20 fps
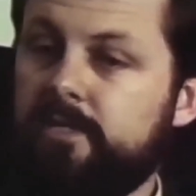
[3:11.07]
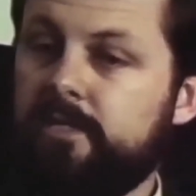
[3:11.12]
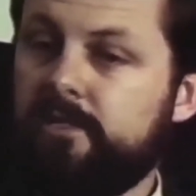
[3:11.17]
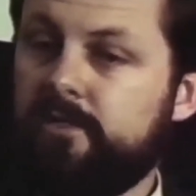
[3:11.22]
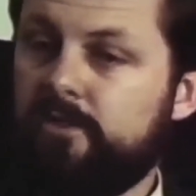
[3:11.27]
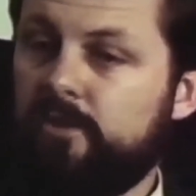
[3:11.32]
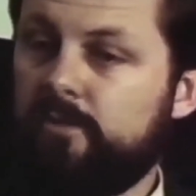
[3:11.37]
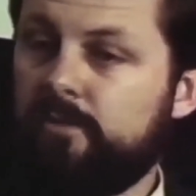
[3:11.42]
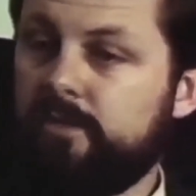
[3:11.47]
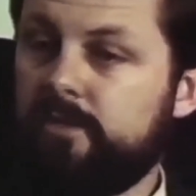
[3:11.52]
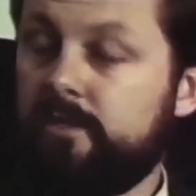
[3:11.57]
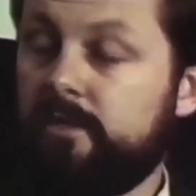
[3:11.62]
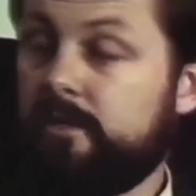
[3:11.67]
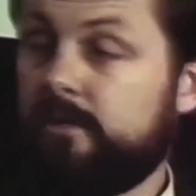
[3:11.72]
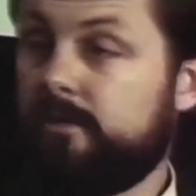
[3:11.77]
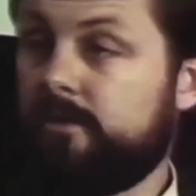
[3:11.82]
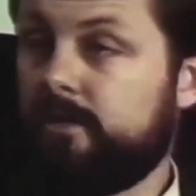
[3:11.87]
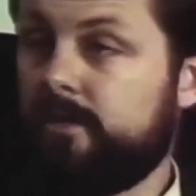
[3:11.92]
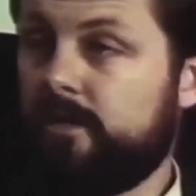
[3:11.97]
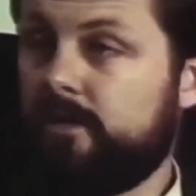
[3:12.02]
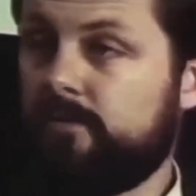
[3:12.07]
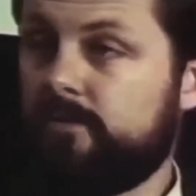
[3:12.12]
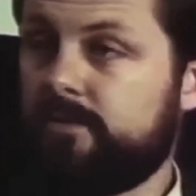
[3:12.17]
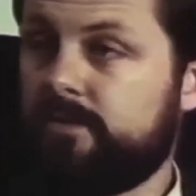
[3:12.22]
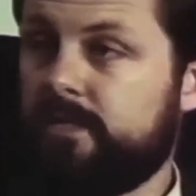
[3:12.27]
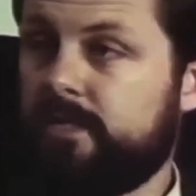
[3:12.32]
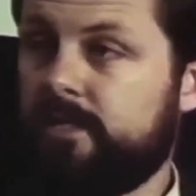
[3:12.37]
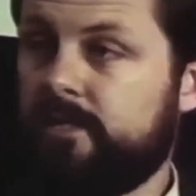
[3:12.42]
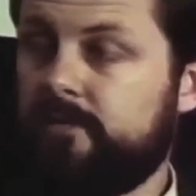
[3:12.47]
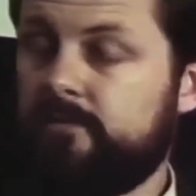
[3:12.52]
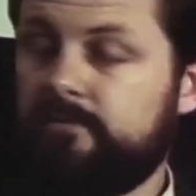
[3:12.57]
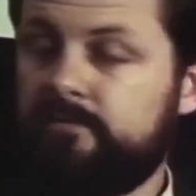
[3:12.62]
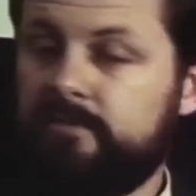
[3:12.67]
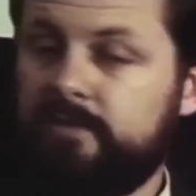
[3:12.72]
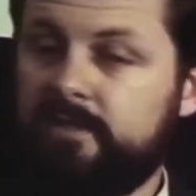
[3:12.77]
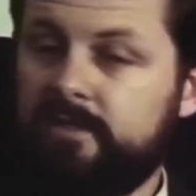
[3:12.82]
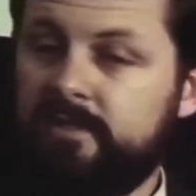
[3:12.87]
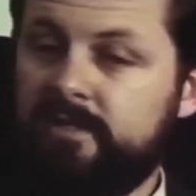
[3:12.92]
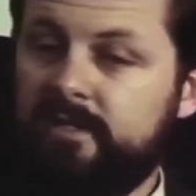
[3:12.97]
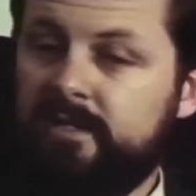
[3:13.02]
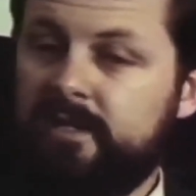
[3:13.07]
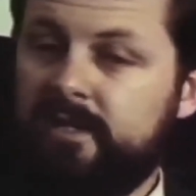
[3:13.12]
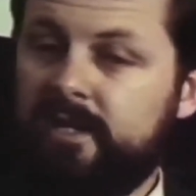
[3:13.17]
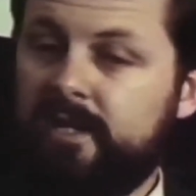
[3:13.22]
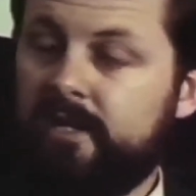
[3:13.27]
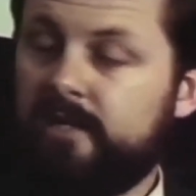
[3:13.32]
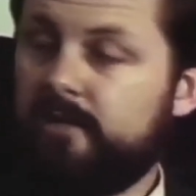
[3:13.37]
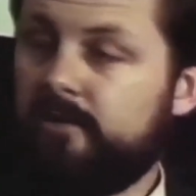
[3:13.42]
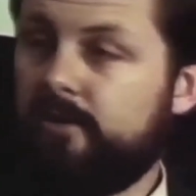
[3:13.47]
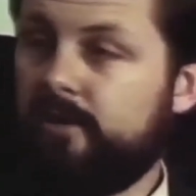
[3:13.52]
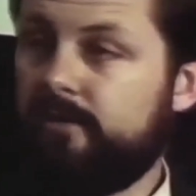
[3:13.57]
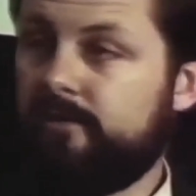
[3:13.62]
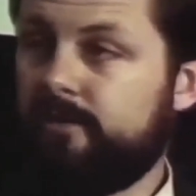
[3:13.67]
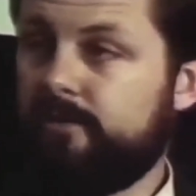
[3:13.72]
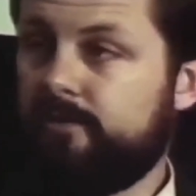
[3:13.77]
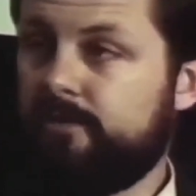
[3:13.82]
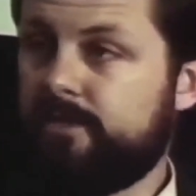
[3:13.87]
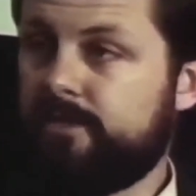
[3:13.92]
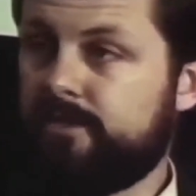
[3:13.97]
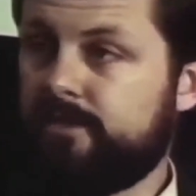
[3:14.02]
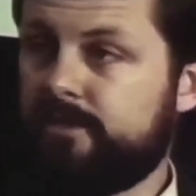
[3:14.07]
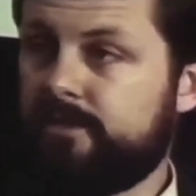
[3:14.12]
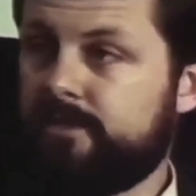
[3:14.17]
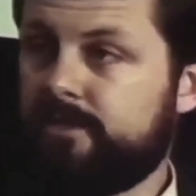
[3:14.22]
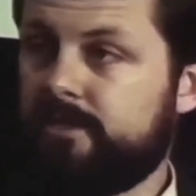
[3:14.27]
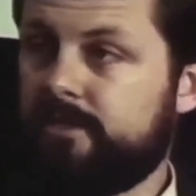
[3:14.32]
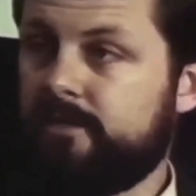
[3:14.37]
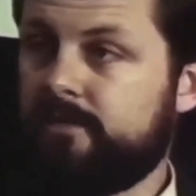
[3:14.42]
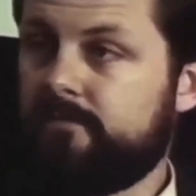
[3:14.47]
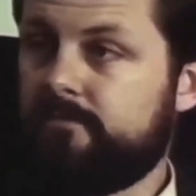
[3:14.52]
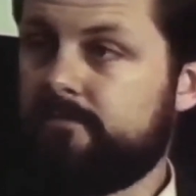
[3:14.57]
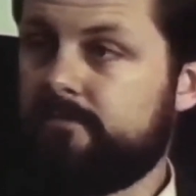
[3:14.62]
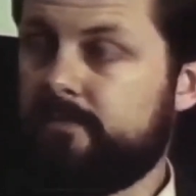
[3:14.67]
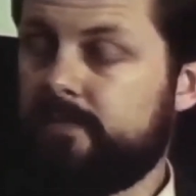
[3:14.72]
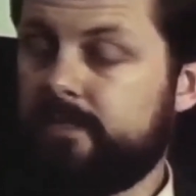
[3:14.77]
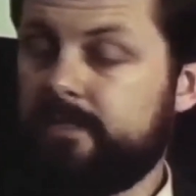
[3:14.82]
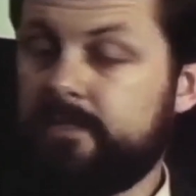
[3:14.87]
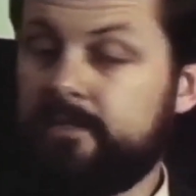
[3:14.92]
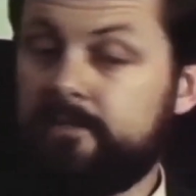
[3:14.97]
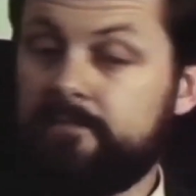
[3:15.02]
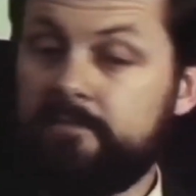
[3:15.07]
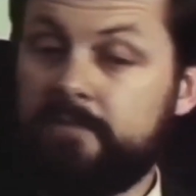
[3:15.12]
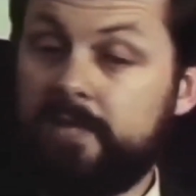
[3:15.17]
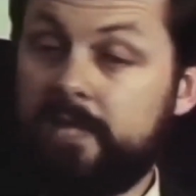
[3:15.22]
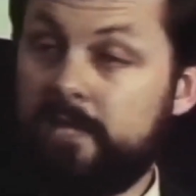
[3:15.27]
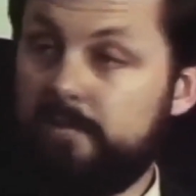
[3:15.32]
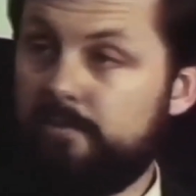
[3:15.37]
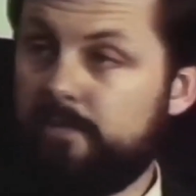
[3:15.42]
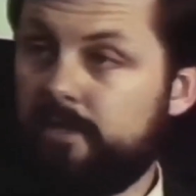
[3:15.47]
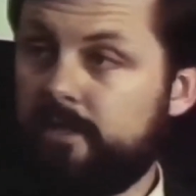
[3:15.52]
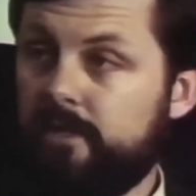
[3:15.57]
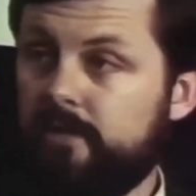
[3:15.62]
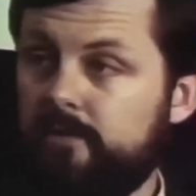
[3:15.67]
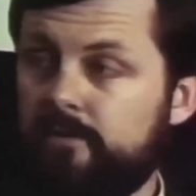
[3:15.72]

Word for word: But he told me that Dr. Teller was the head of uh, anti-gravity research there, uh, had been.